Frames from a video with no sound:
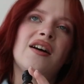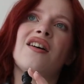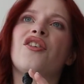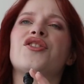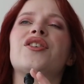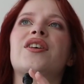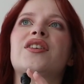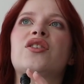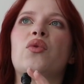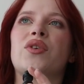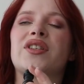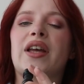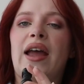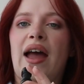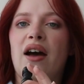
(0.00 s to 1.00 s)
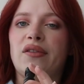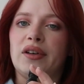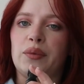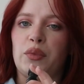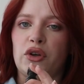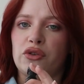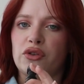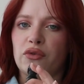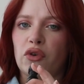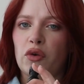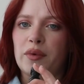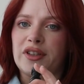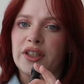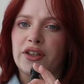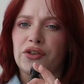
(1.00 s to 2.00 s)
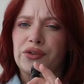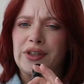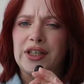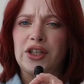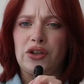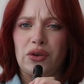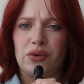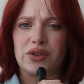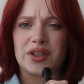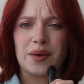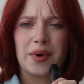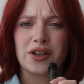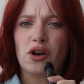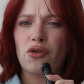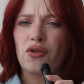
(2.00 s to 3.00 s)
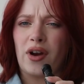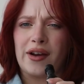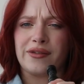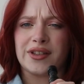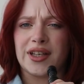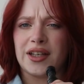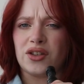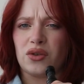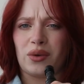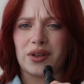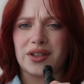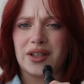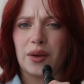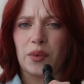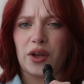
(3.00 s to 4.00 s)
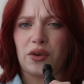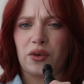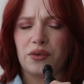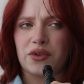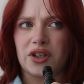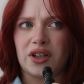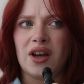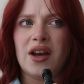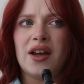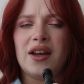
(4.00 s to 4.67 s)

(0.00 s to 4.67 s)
Also because the ones I have are beautiful, but I don't really use them. I don't gravitate towards them that often.